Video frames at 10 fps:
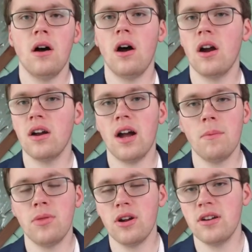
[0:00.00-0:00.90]
are
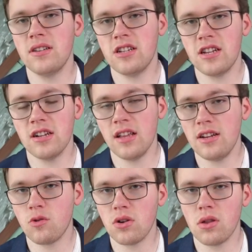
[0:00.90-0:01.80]
up there into their
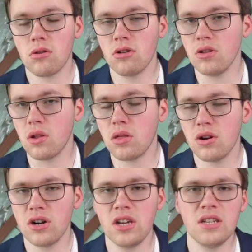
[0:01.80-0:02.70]
late 20s or early
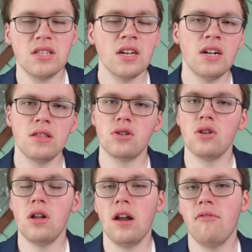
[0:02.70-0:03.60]
30s. There's a
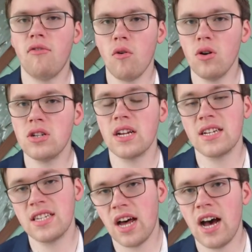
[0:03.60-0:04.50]
lot of forwards like
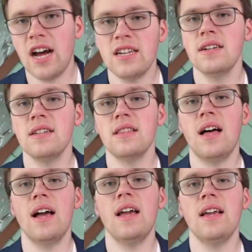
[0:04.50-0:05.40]
Saad,
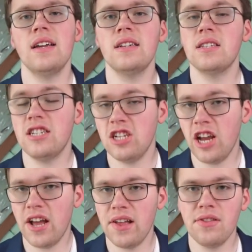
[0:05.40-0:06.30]
like
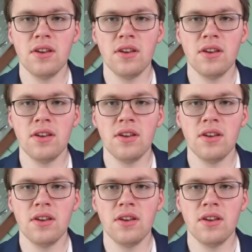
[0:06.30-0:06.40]
Shen.